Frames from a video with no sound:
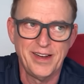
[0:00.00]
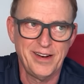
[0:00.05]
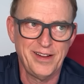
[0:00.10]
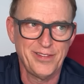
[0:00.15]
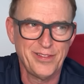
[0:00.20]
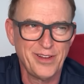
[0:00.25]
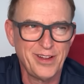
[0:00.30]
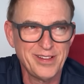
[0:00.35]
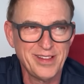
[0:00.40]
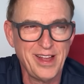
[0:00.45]
And
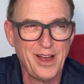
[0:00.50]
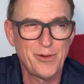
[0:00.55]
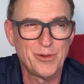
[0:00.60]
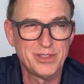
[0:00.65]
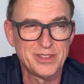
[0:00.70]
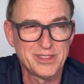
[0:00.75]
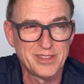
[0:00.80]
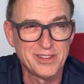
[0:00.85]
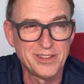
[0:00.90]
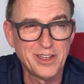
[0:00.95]
I thought that
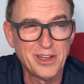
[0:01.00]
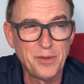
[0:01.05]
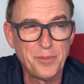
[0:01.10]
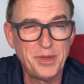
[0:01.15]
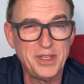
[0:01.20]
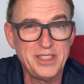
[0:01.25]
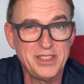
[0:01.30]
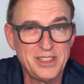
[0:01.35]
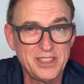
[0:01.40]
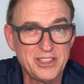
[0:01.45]
was a little
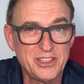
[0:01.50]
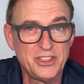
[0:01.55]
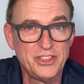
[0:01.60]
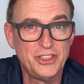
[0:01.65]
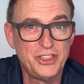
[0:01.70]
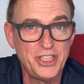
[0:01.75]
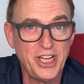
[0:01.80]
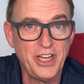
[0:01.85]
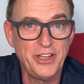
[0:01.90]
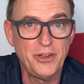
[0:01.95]
bit
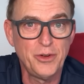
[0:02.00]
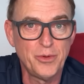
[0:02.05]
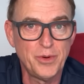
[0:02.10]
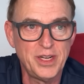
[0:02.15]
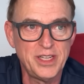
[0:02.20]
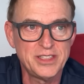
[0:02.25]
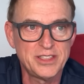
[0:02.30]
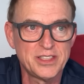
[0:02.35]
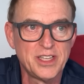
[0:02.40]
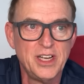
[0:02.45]

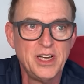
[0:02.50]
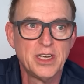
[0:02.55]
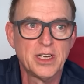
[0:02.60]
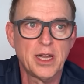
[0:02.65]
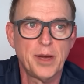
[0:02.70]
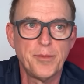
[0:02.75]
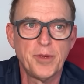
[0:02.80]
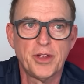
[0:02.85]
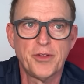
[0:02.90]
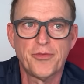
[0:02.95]
disingenuous
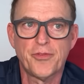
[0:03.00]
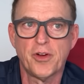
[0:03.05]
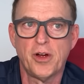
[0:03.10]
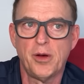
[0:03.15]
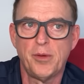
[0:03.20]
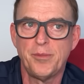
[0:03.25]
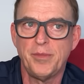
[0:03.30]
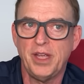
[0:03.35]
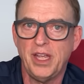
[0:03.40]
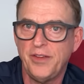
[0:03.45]
coming
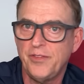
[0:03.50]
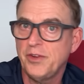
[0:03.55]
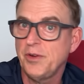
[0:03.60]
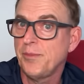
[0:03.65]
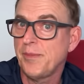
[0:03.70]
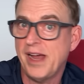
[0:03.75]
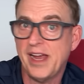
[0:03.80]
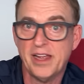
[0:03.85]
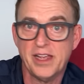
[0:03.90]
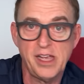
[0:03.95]
from
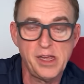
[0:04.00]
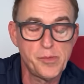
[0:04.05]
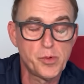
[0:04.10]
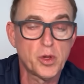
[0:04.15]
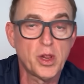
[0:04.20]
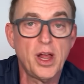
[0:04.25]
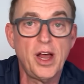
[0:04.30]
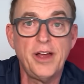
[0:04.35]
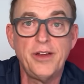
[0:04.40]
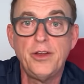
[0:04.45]
even Matt
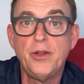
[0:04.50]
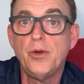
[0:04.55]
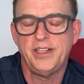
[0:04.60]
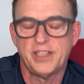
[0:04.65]
Kaeberlein.